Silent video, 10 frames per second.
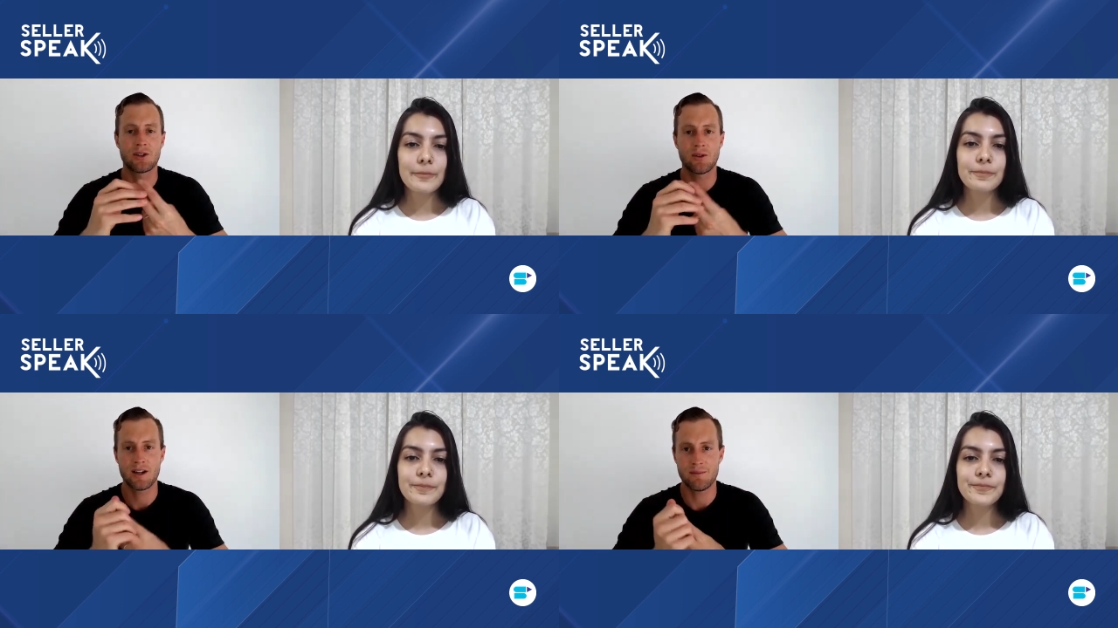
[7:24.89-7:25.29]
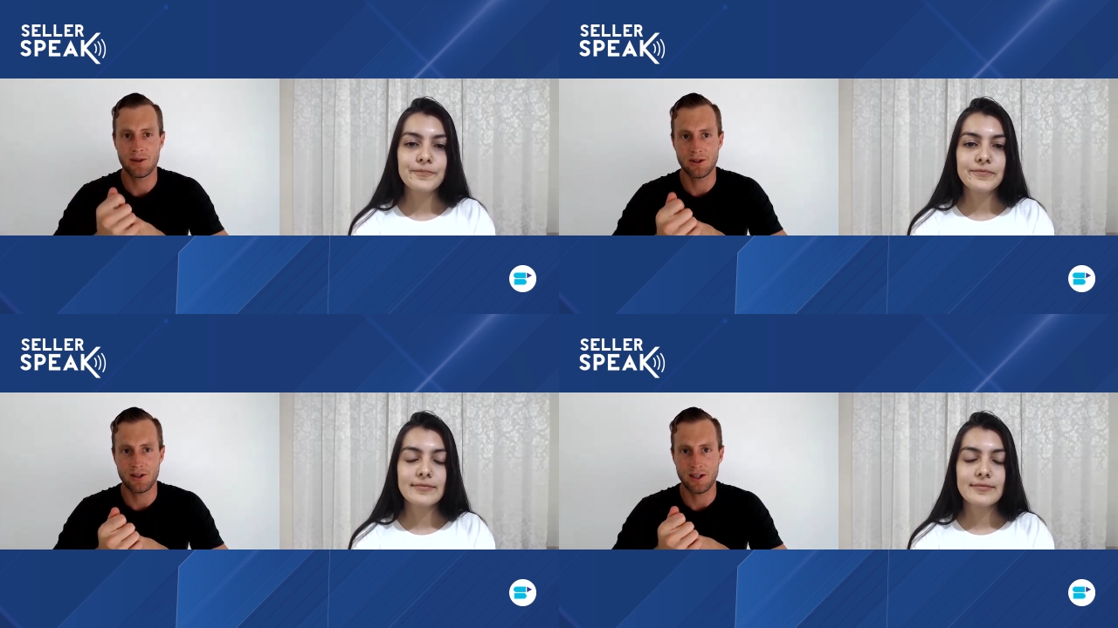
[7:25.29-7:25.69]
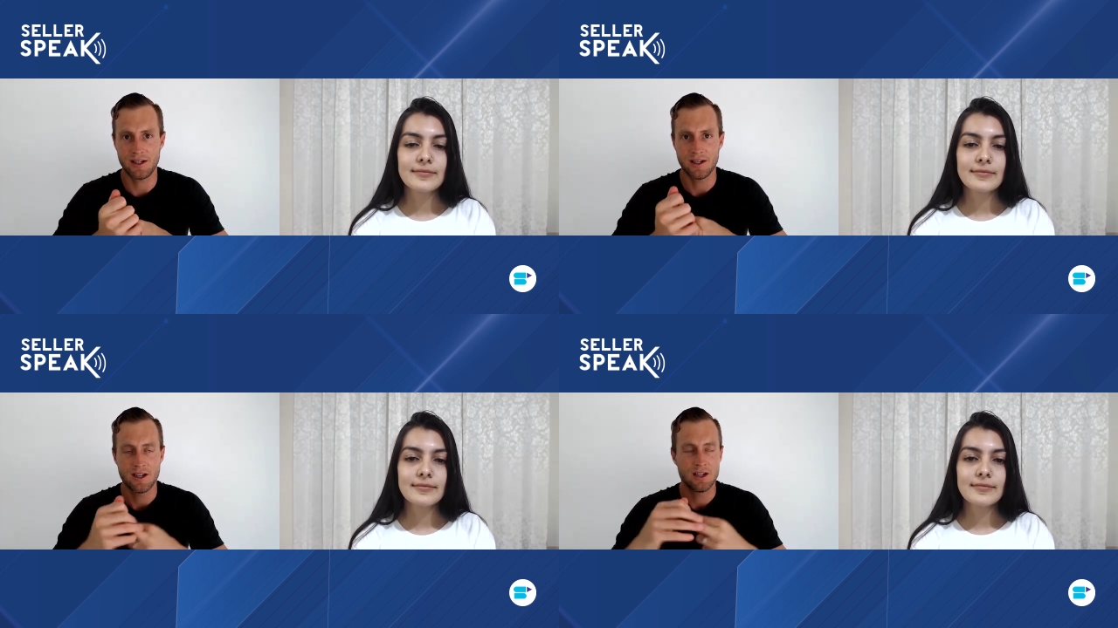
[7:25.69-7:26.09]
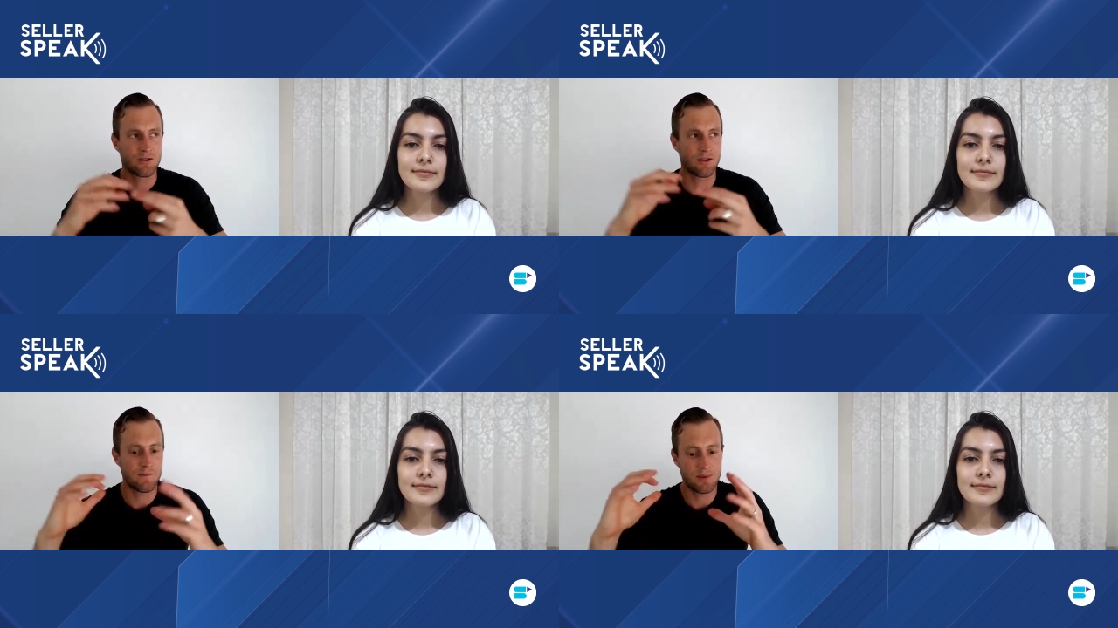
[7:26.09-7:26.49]
Speaker 1: credibility
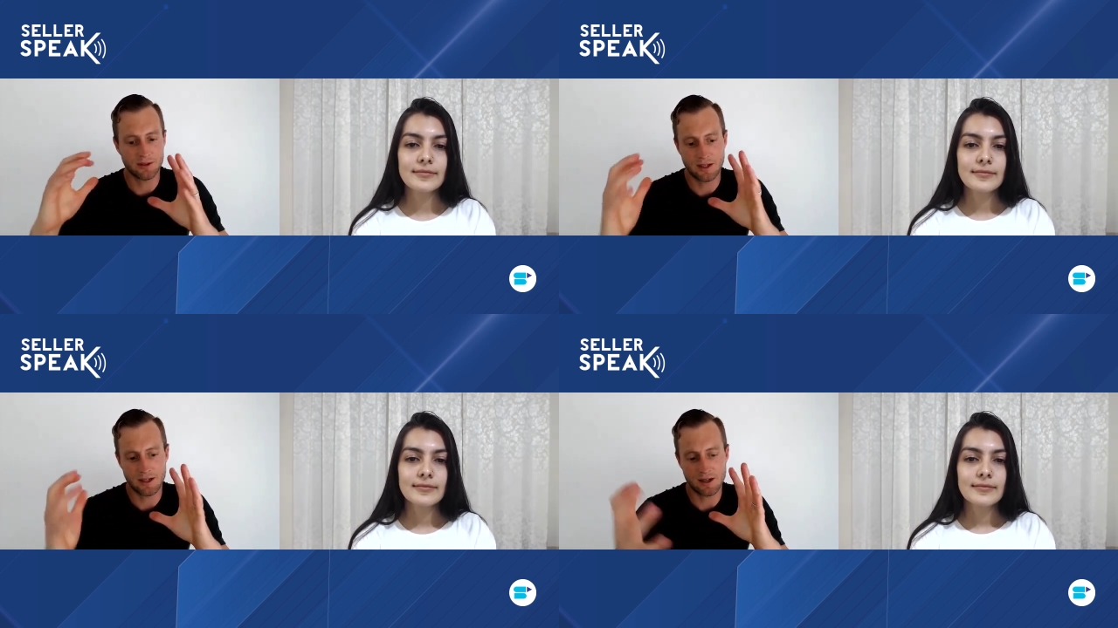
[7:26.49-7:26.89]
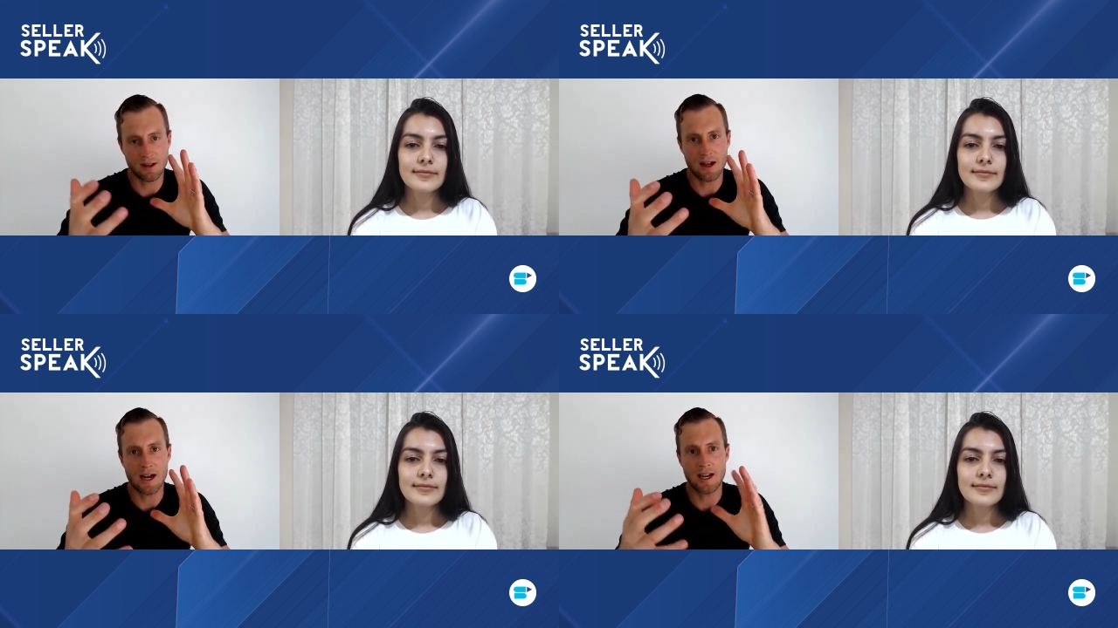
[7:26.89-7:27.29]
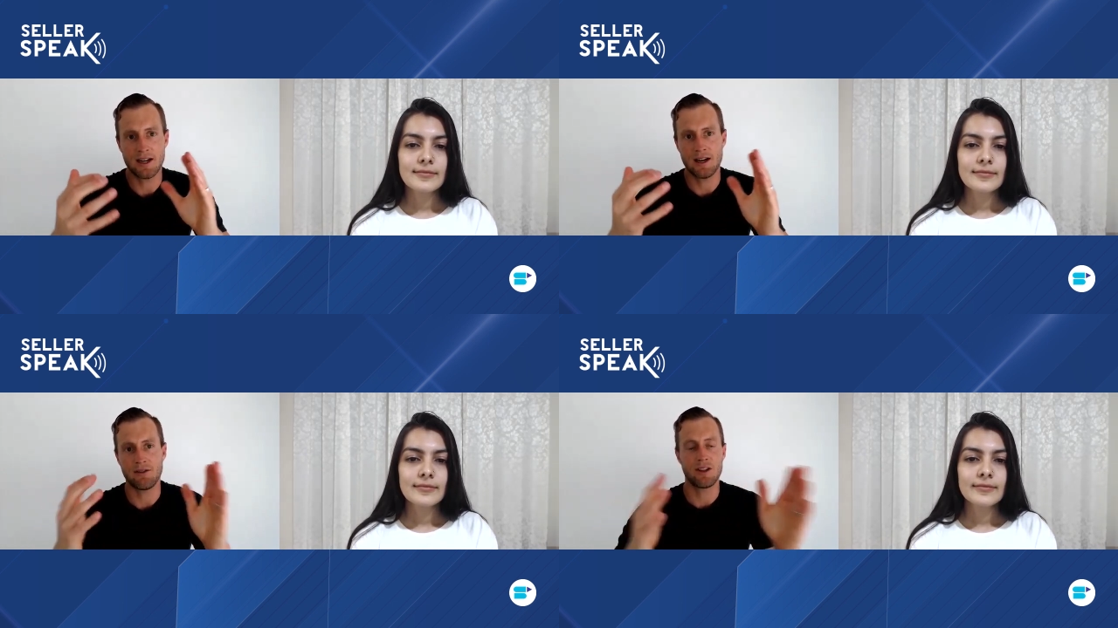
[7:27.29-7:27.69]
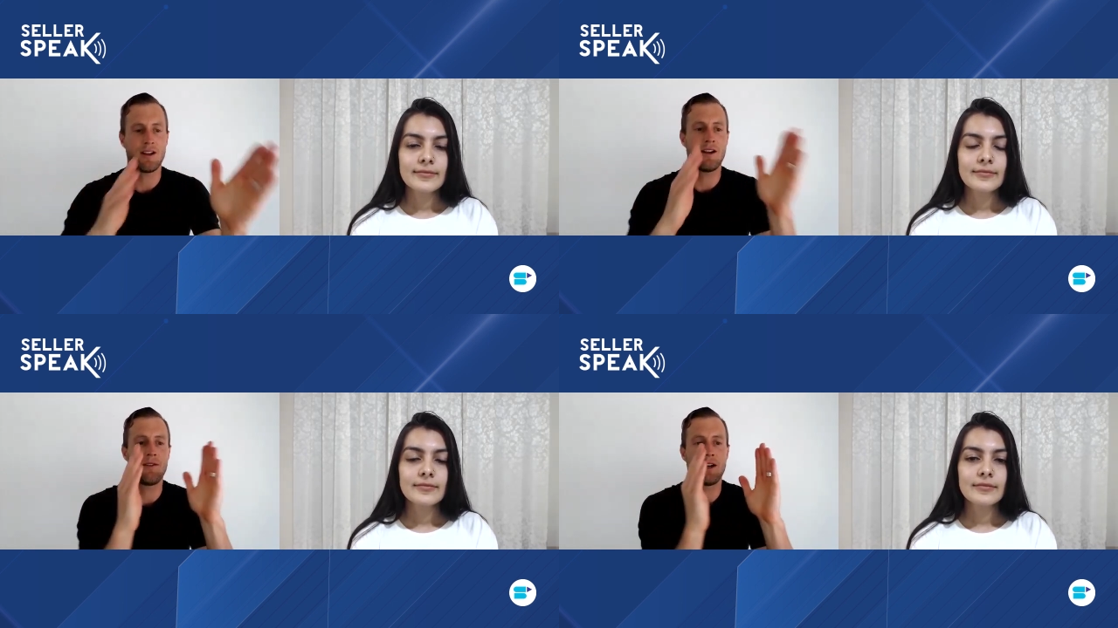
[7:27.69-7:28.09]
sort of built in a line. And if, the,
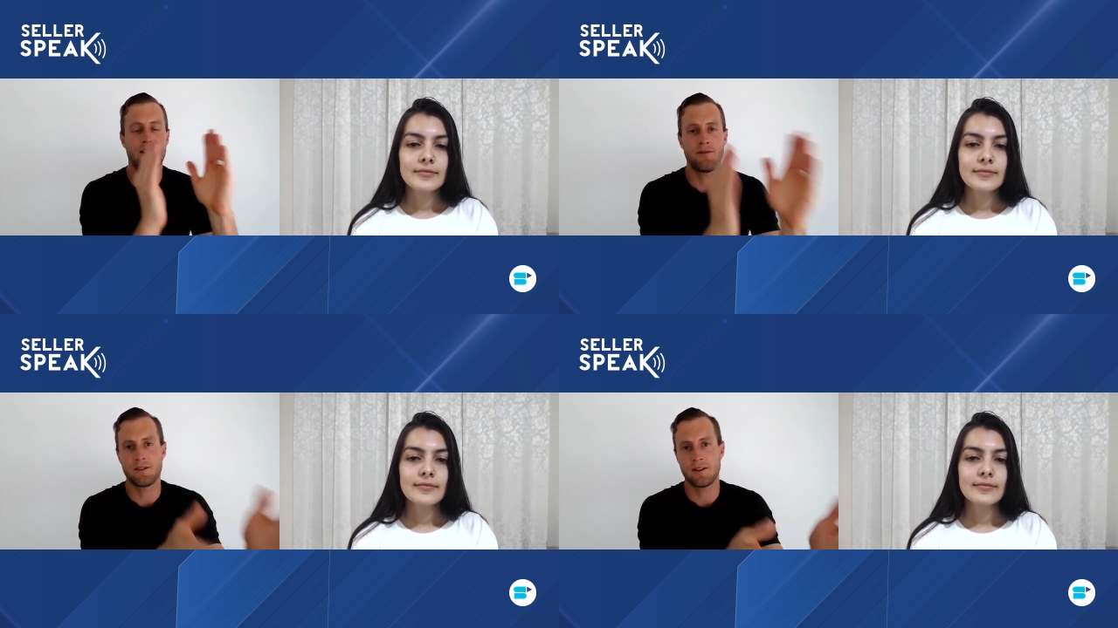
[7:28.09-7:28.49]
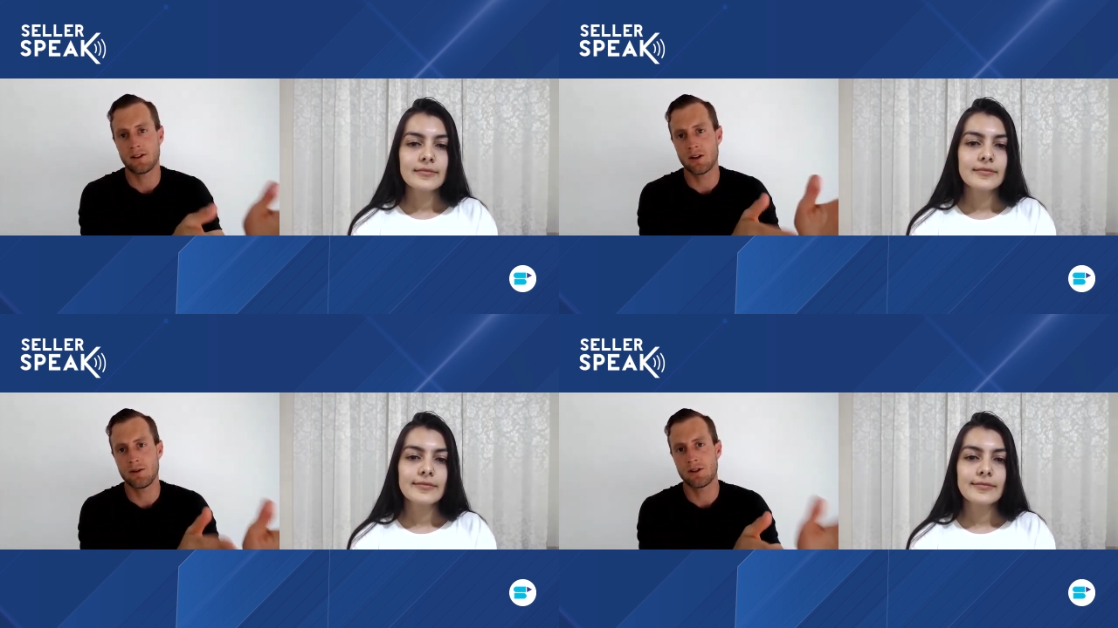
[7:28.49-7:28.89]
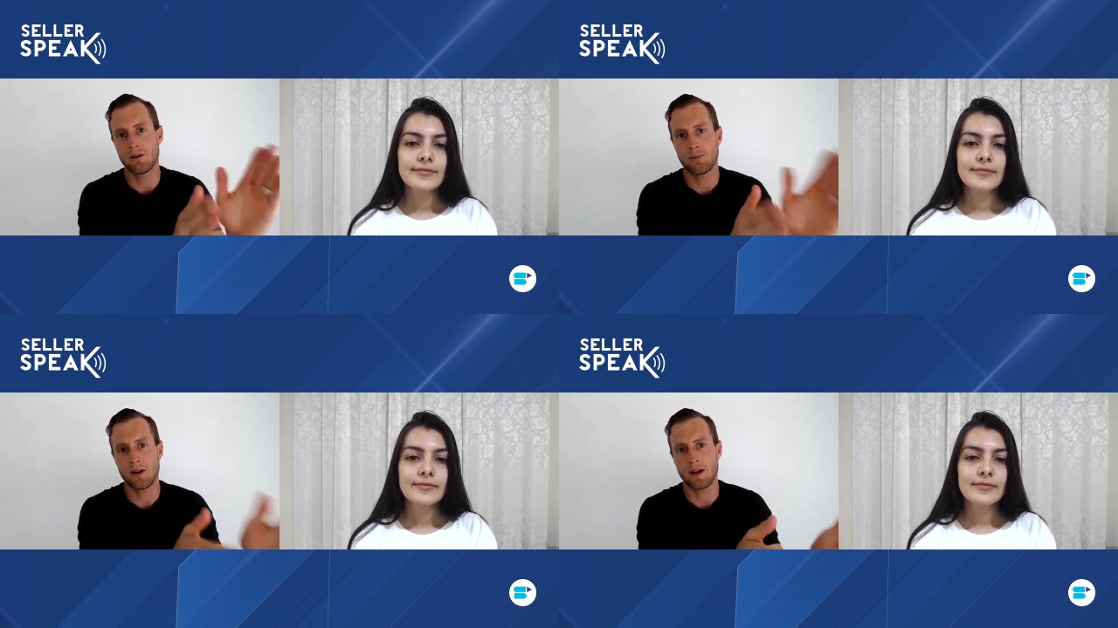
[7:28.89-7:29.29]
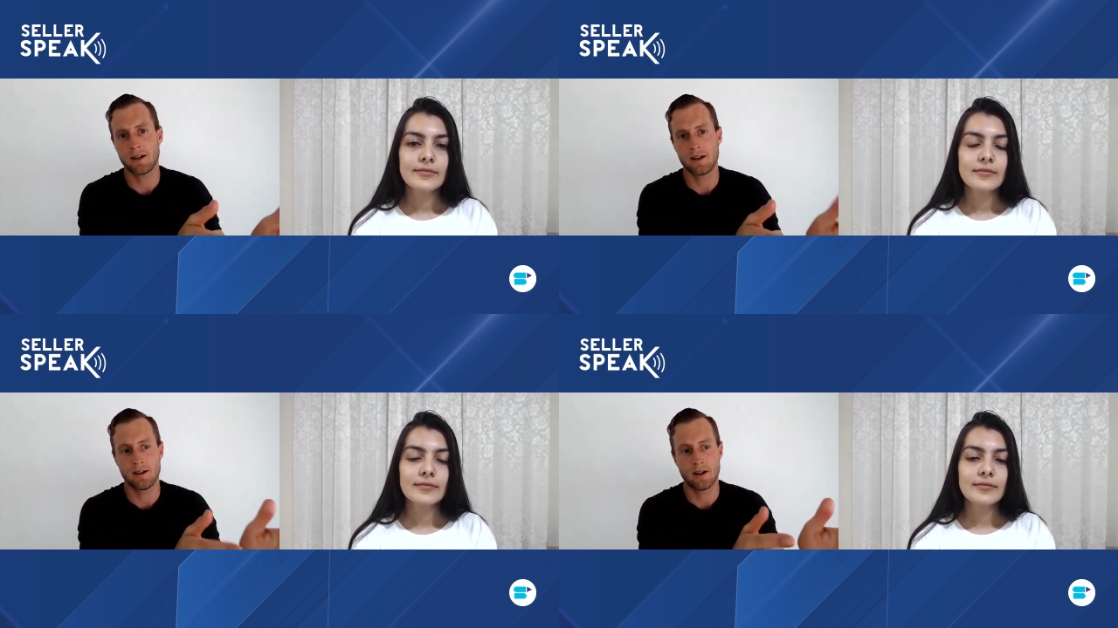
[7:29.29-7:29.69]
if, and if so and so
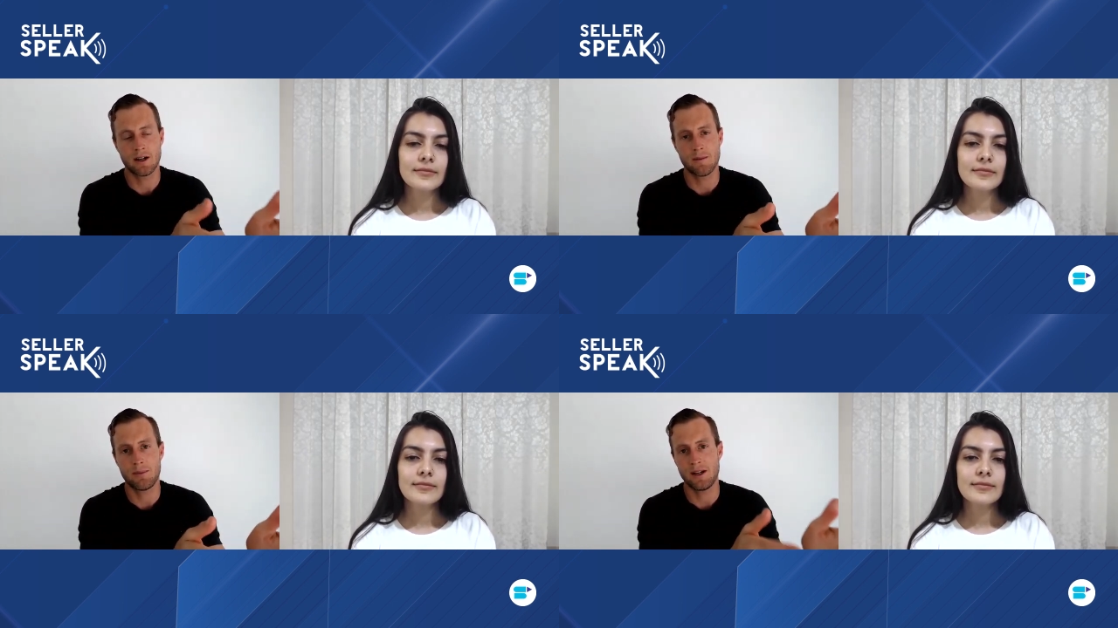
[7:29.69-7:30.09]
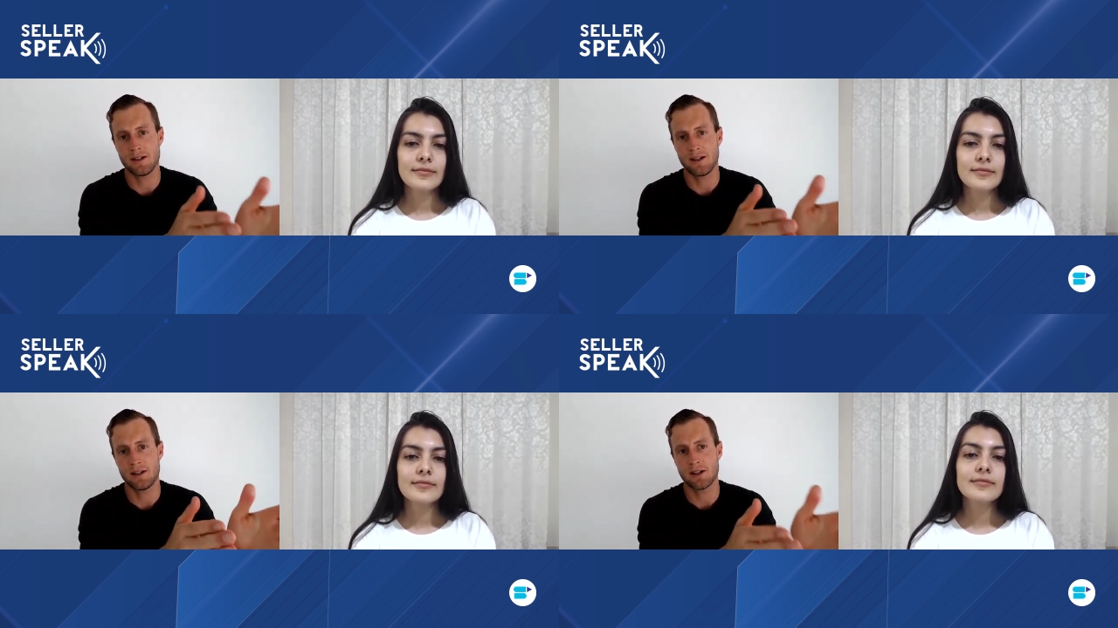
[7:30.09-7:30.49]
product uh, company is, is